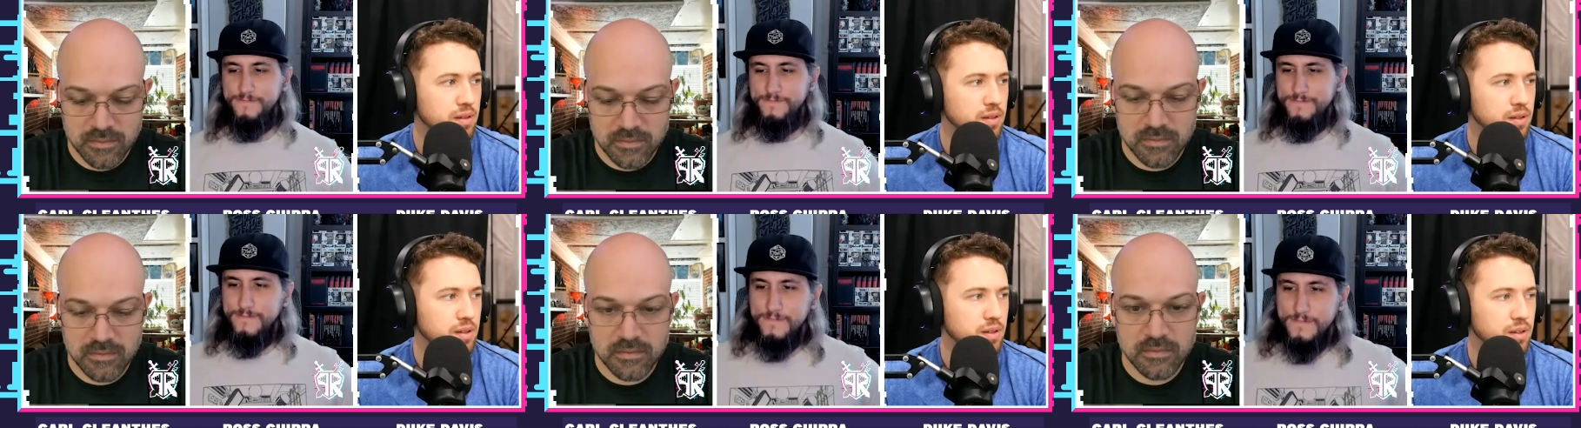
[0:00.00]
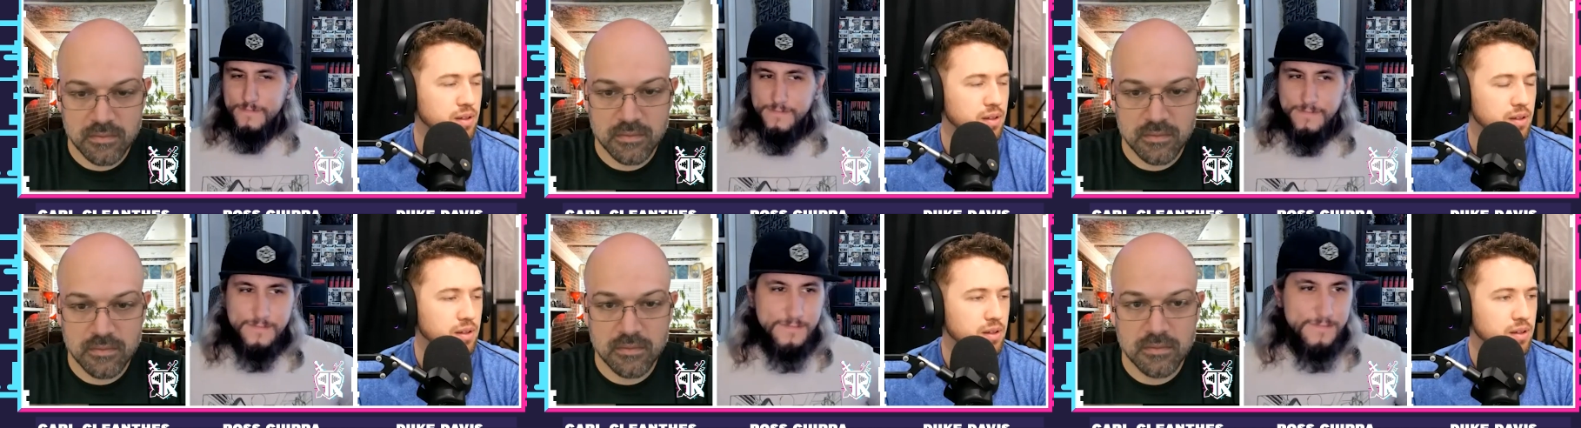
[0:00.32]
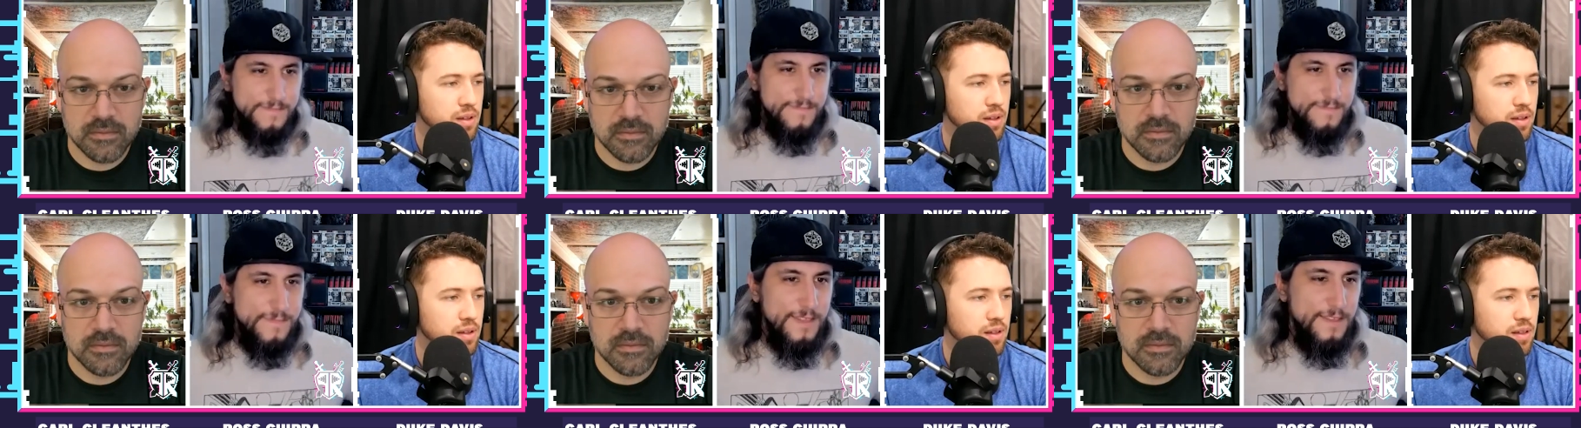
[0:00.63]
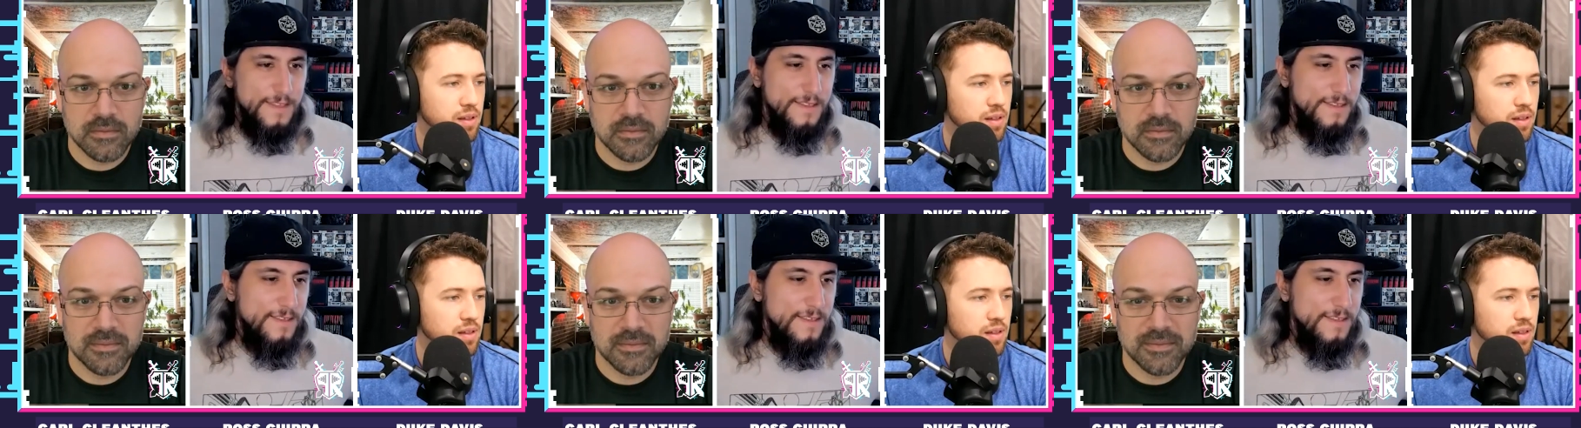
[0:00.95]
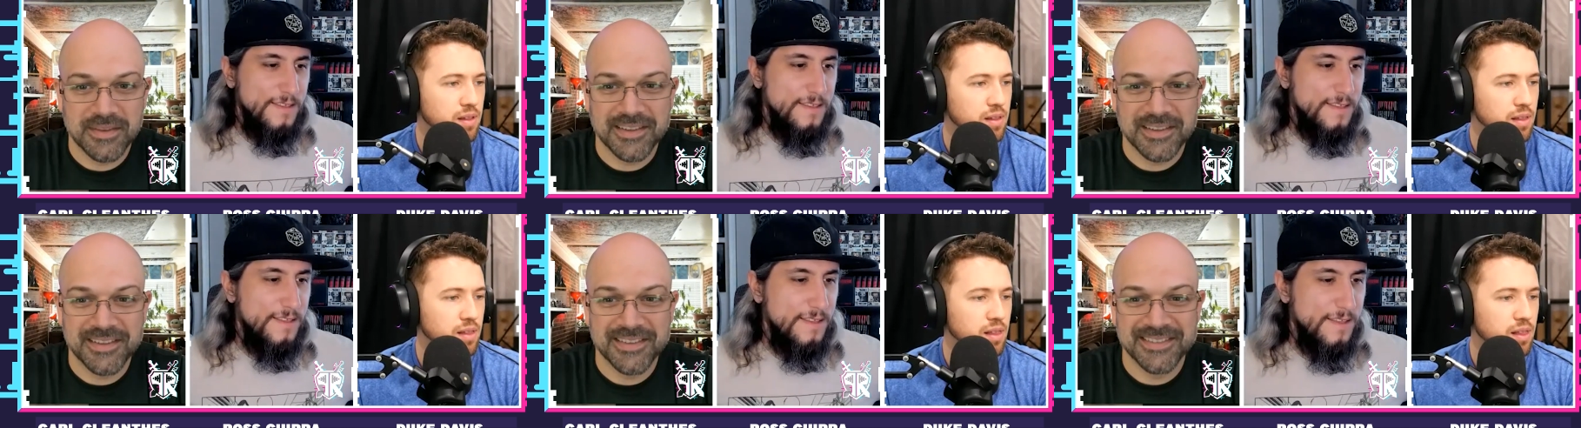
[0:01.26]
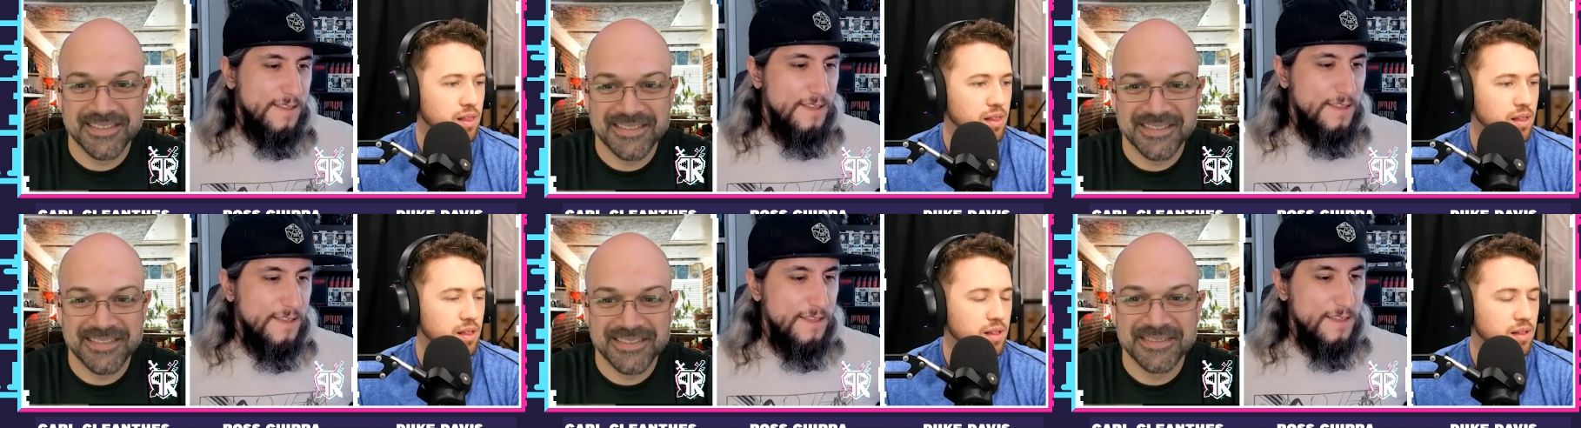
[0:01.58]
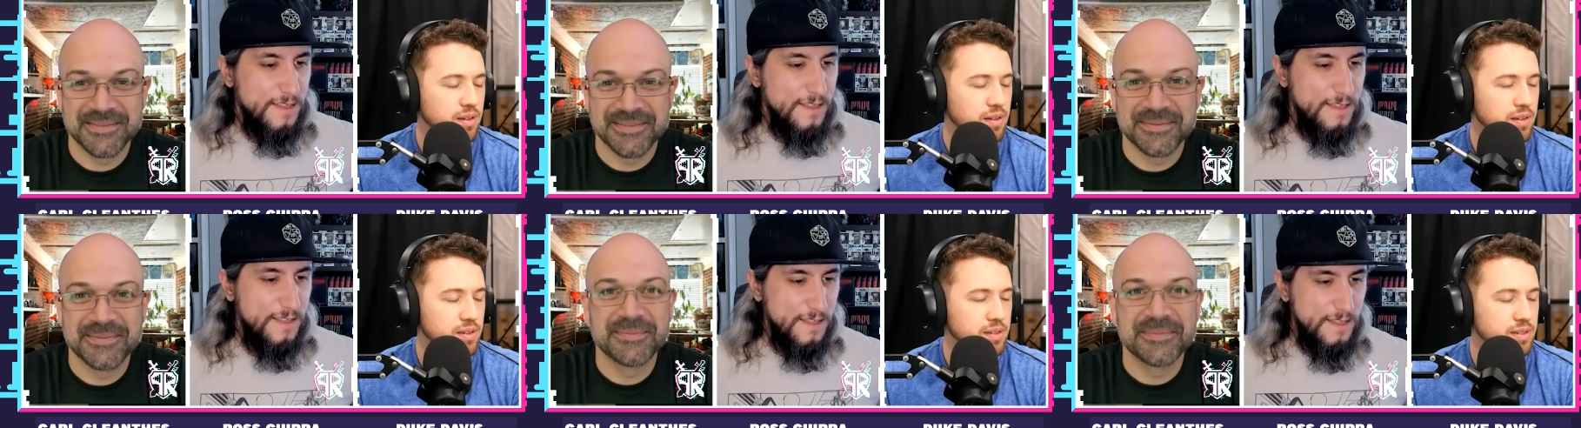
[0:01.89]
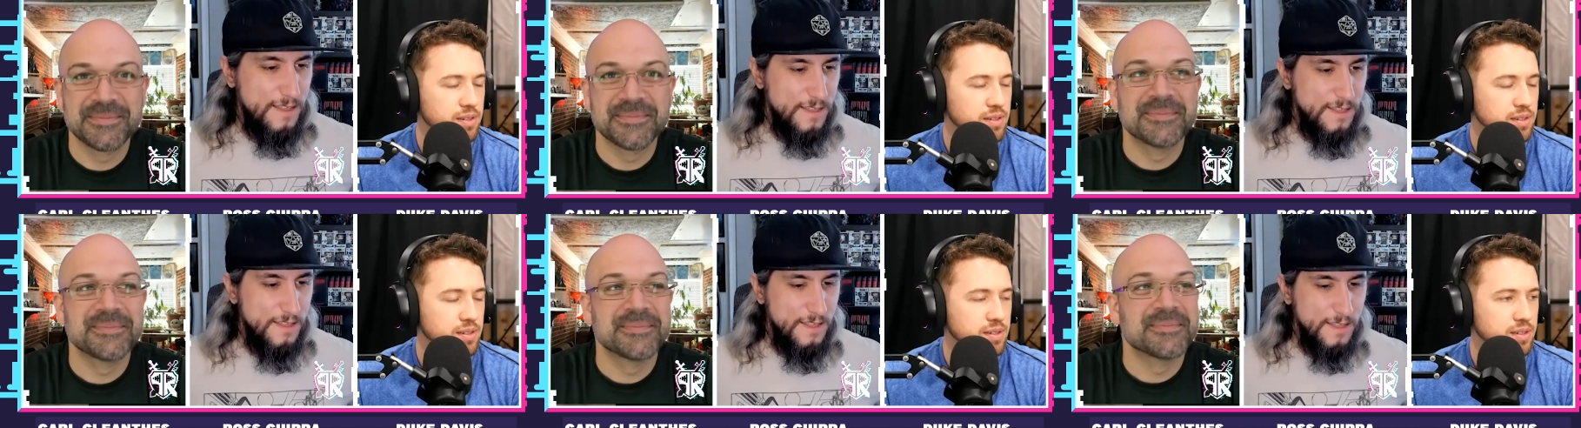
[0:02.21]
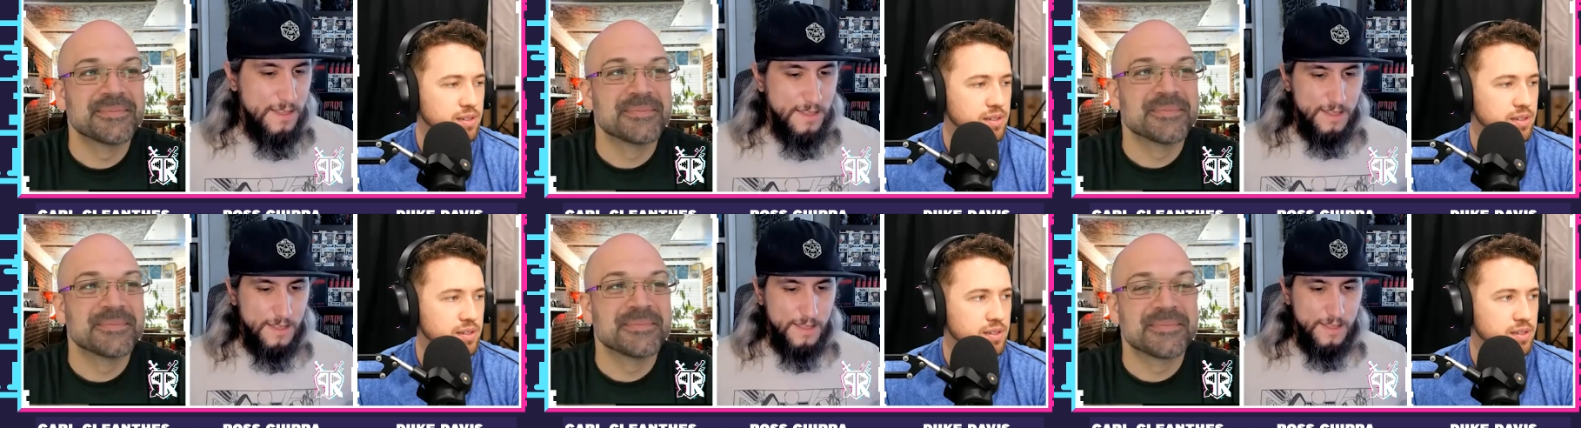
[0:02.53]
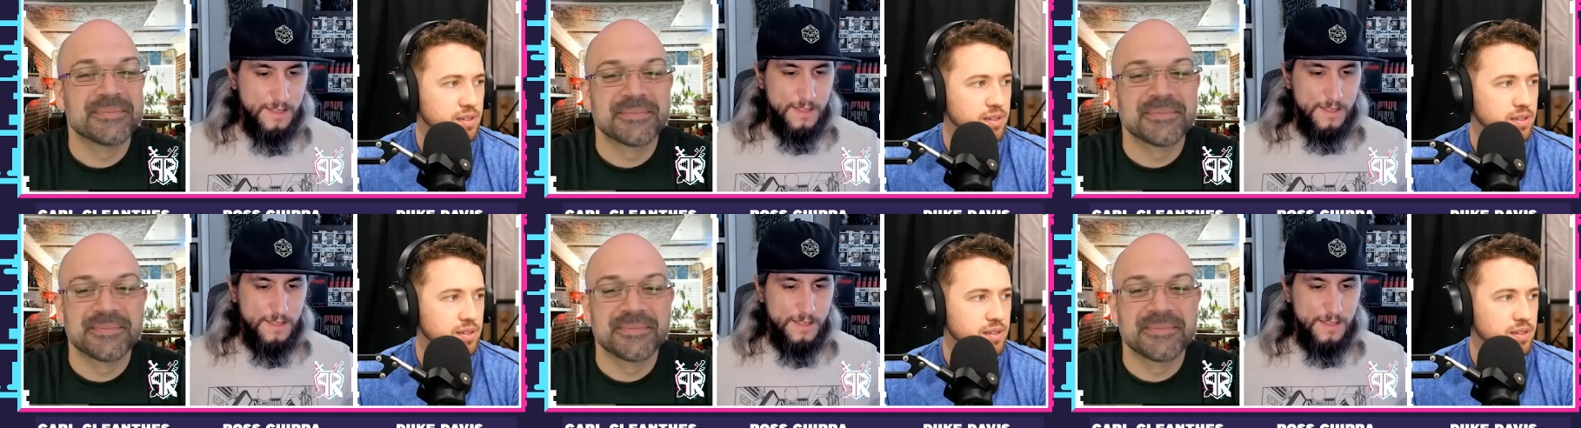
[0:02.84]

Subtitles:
(silence)